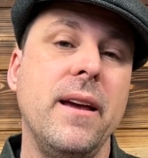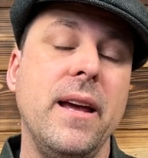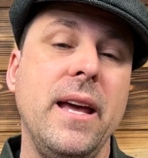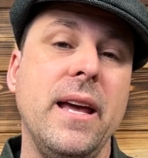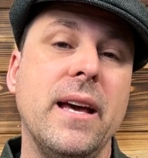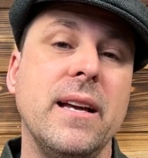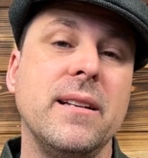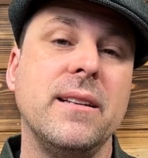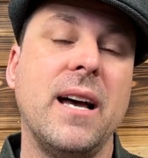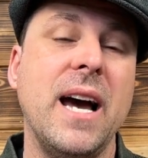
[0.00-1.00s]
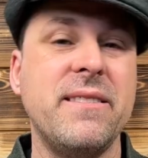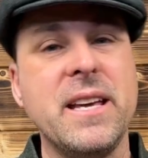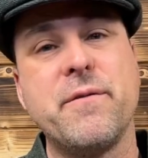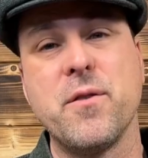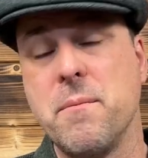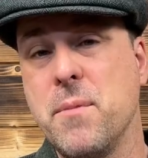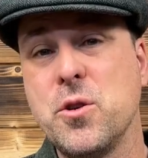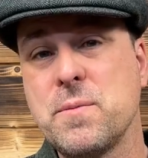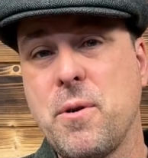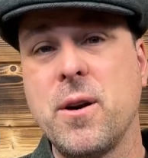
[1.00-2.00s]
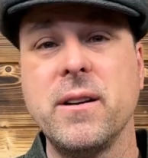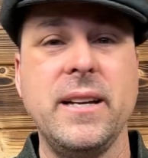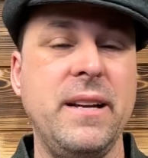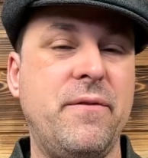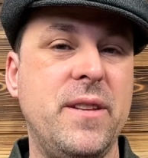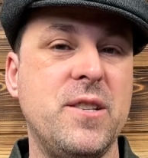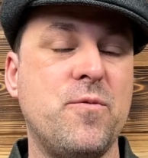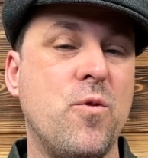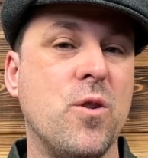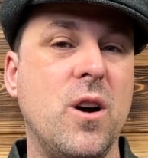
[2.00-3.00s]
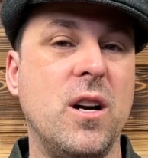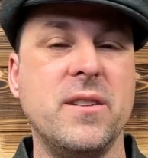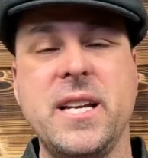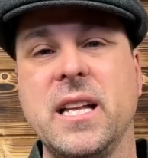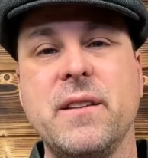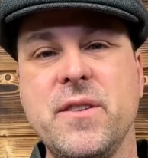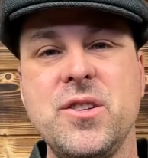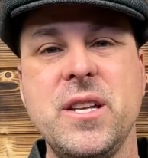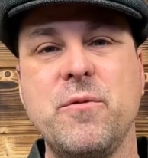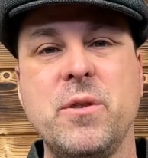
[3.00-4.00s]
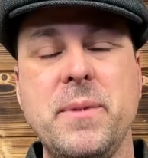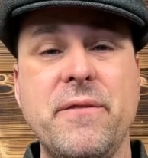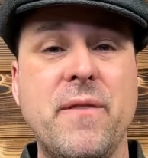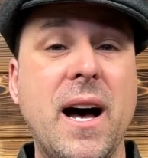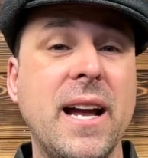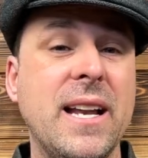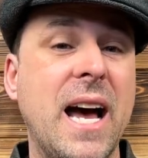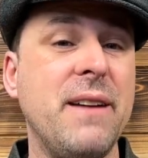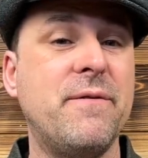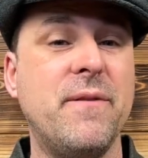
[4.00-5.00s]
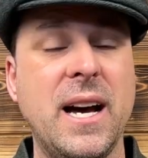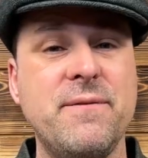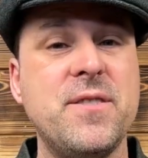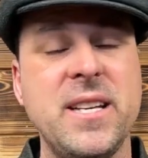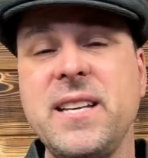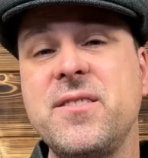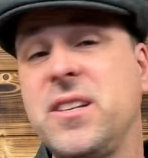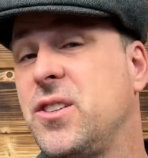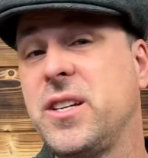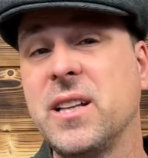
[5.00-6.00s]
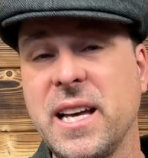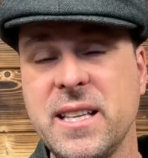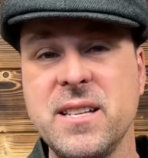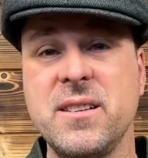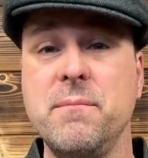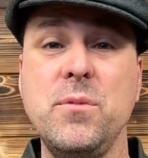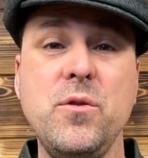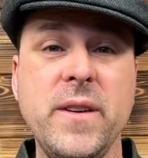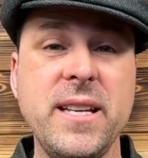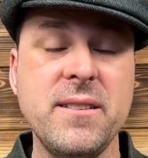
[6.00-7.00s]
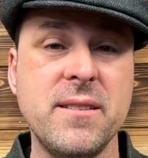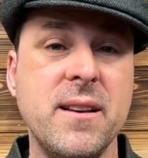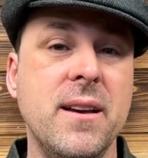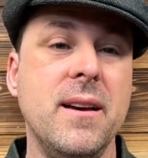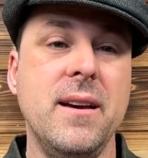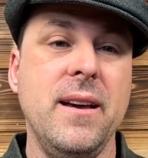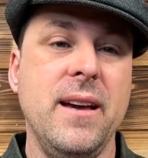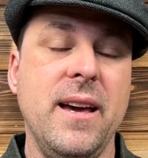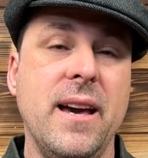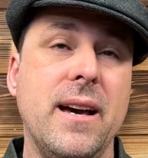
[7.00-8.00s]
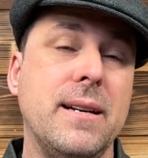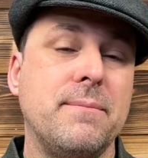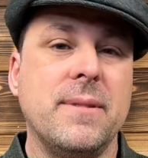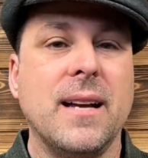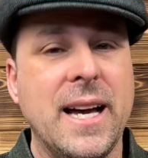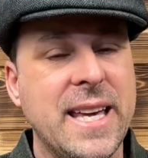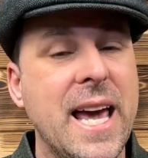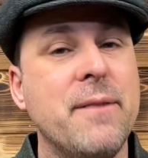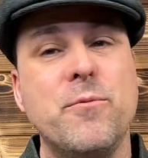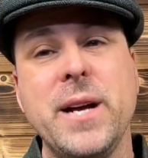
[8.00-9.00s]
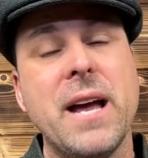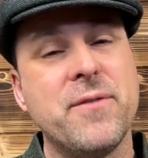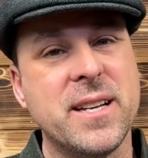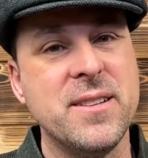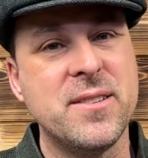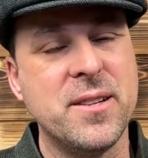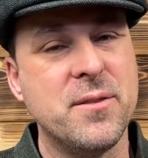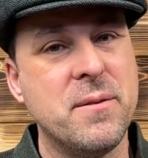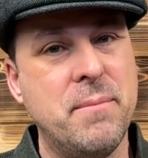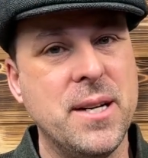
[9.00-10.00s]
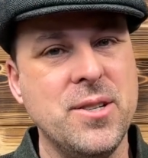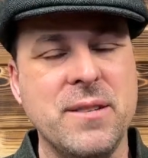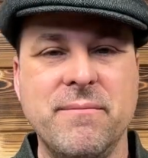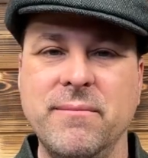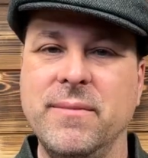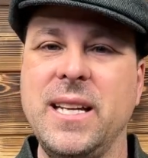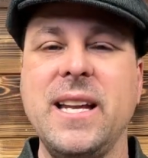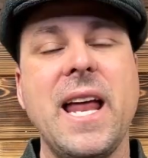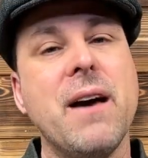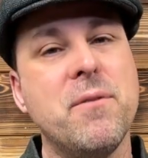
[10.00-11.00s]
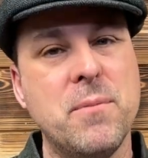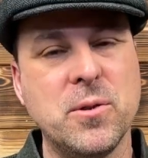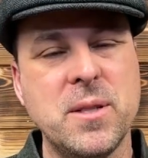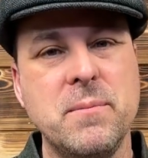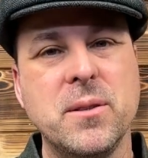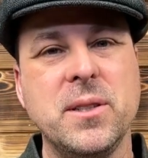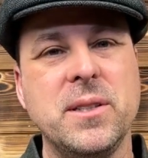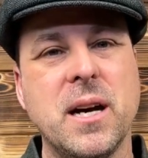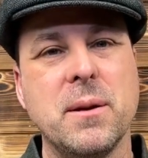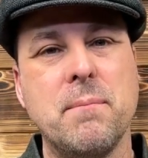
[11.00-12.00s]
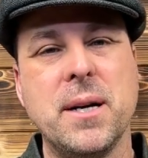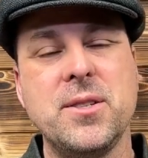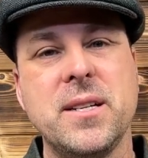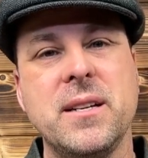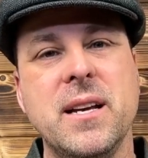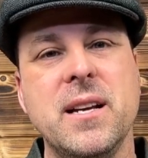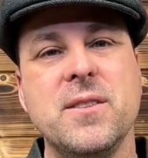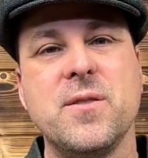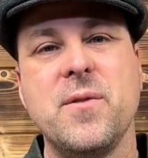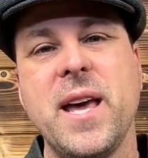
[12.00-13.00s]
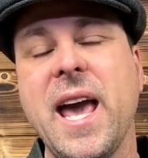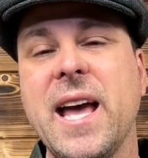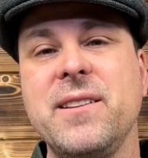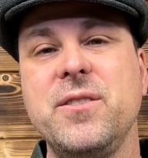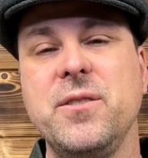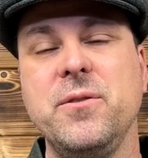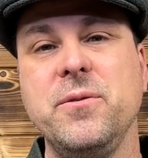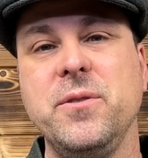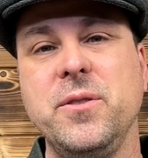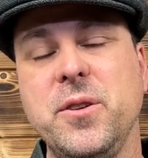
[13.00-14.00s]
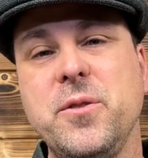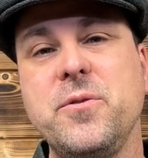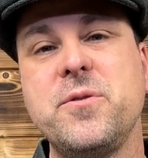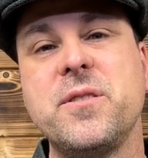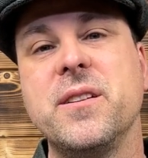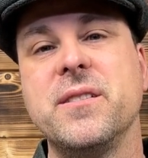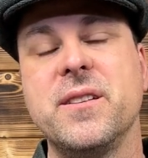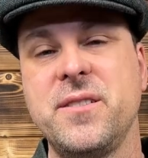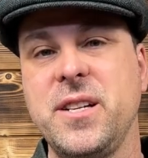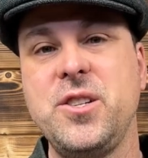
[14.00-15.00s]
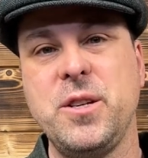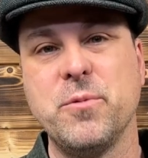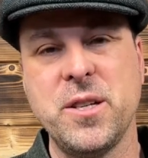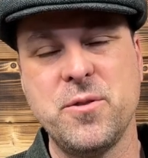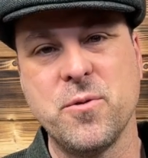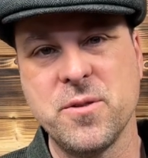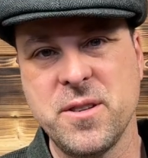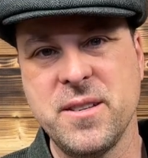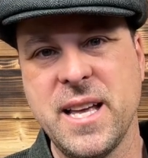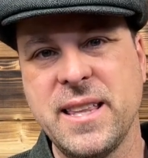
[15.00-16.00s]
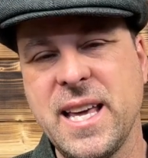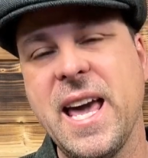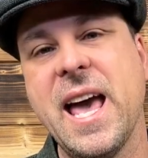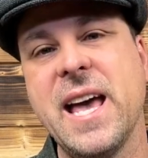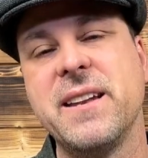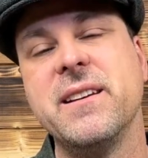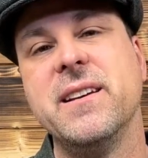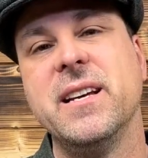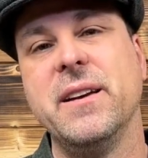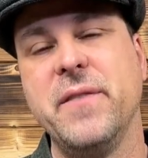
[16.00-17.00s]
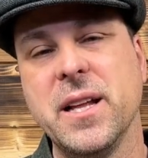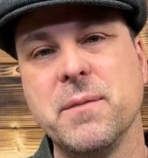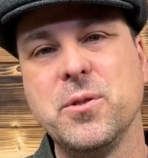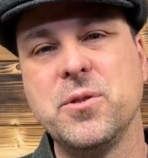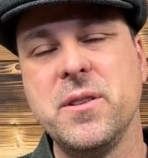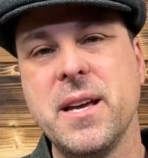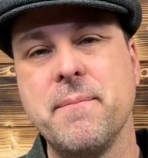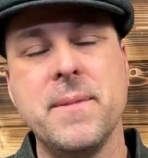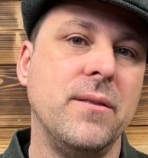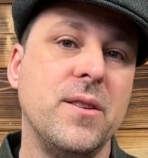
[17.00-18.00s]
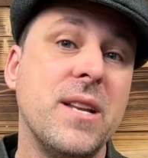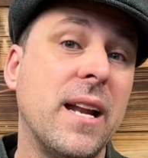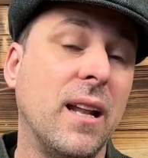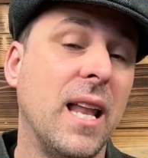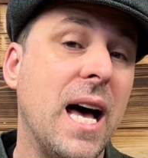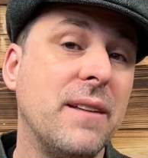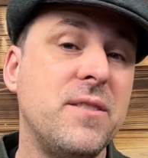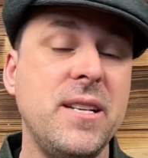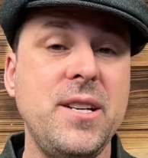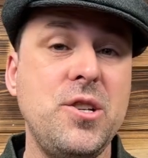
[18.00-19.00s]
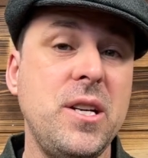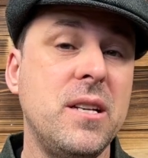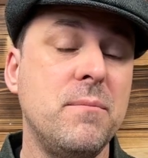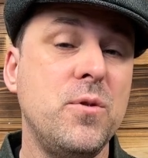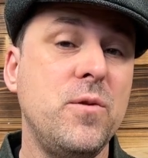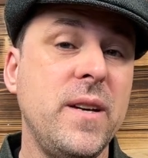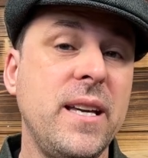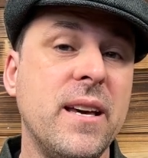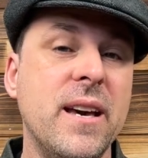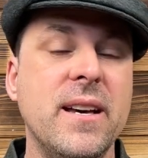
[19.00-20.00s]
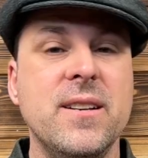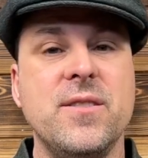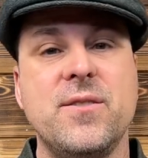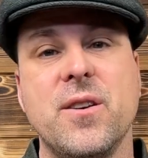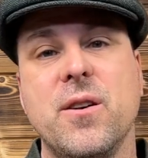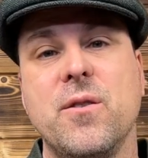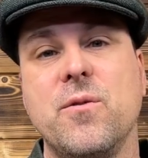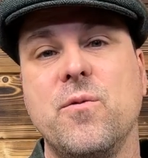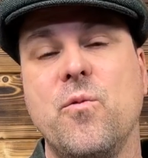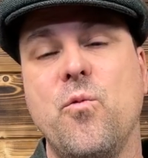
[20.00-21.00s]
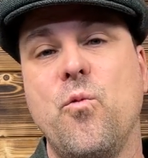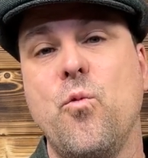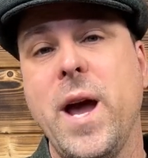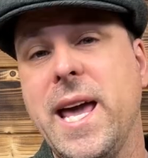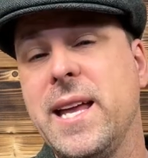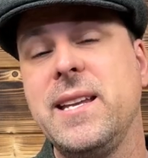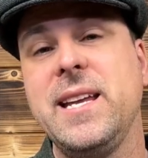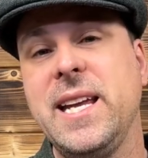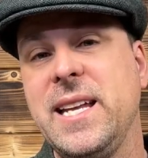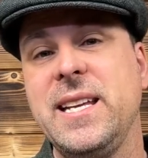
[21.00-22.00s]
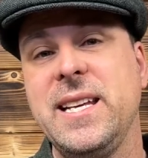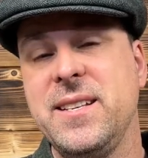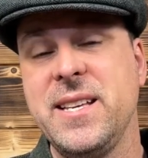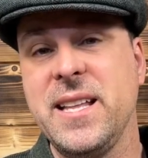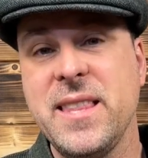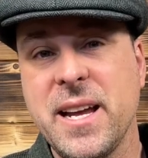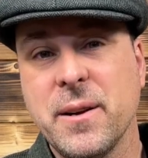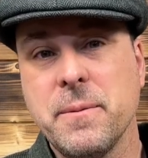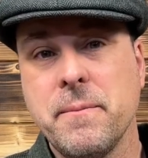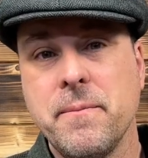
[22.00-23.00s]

and I think for the most part, if this were on television, it would be fine. I've, I've seen CG like this in movies. Uh, again, we have to consider the budget. They didn't have a multi-million dollar budget, so they had to use the CG resources that they had available to them. There's not a lot of CG in the movie, so when it is in there,